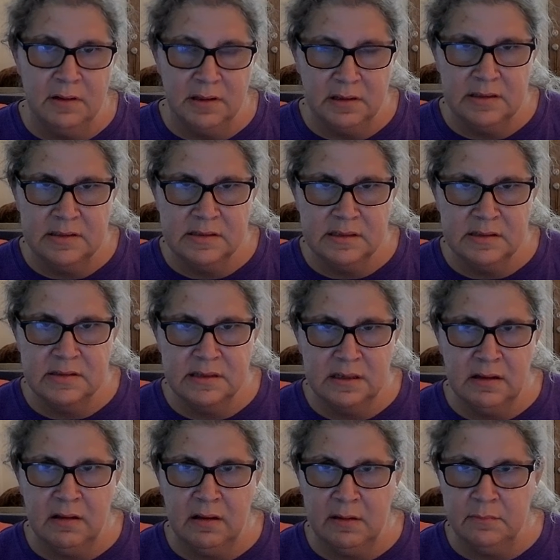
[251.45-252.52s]
at least
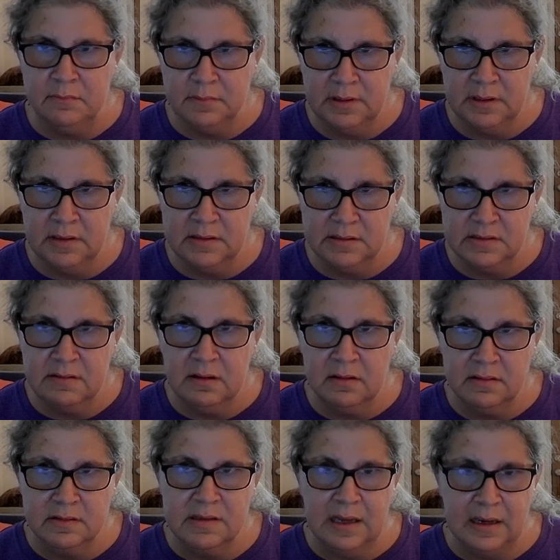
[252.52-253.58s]
until I'm going to start
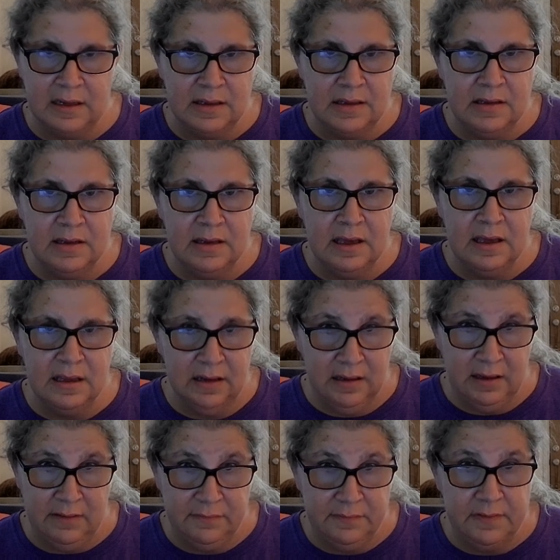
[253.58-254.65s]
dating again,
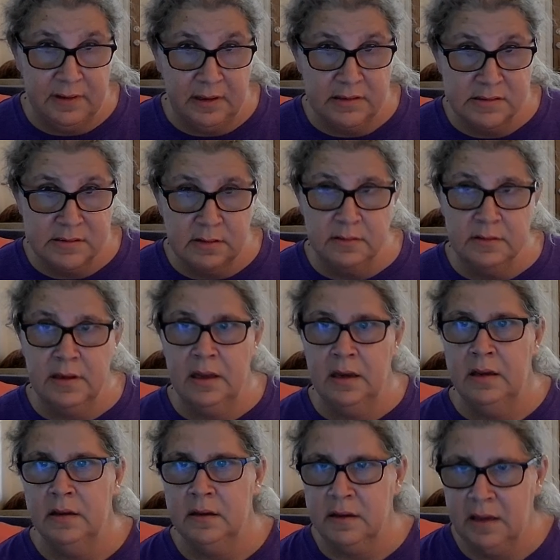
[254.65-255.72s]
if I start dating
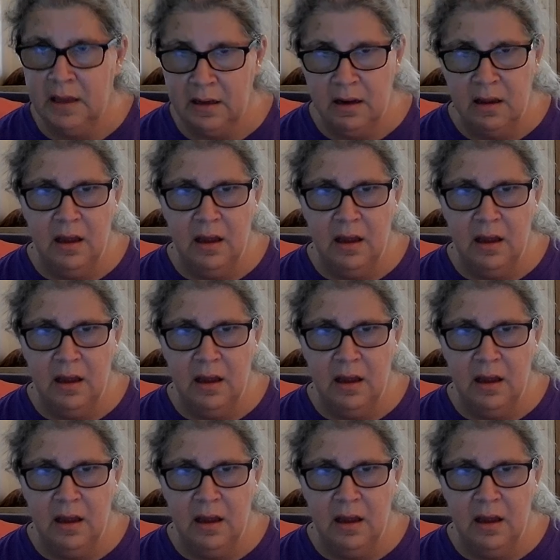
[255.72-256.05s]
again.